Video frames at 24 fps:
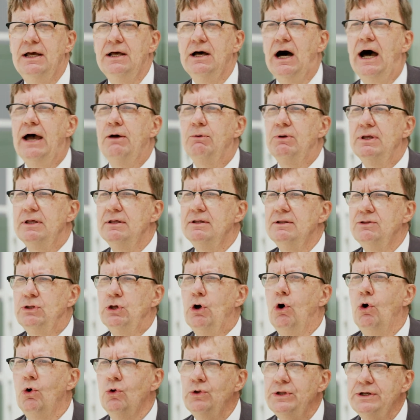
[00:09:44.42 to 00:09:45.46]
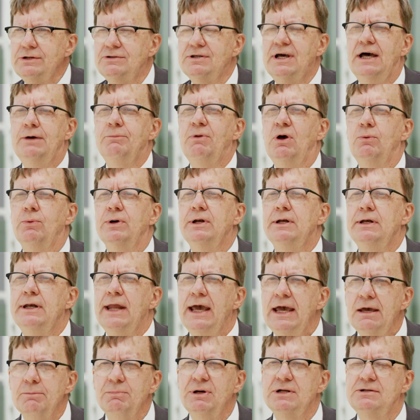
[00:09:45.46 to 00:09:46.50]
The only time I would
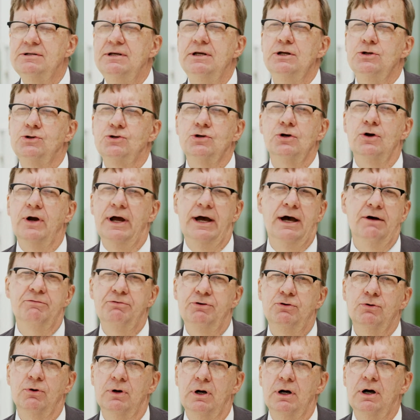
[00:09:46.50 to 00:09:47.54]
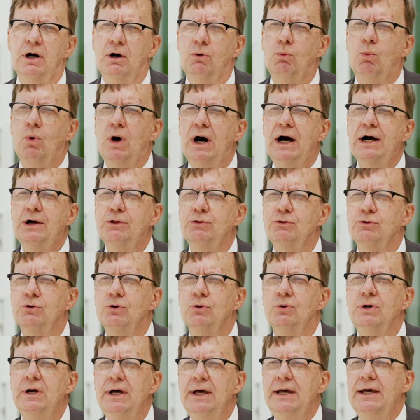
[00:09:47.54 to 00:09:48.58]
name a teacher after a
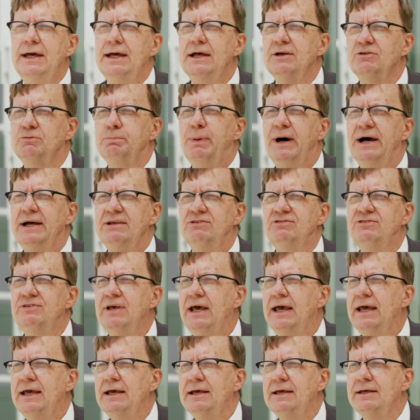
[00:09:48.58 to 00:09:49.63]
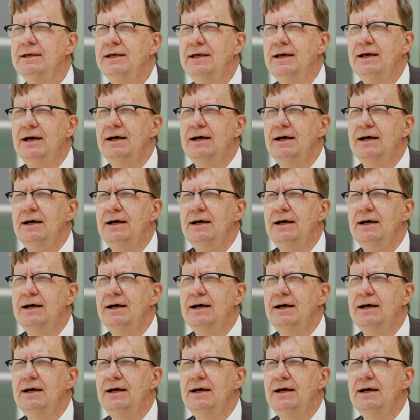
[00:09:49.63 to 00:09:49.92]
walkthrough is by saying,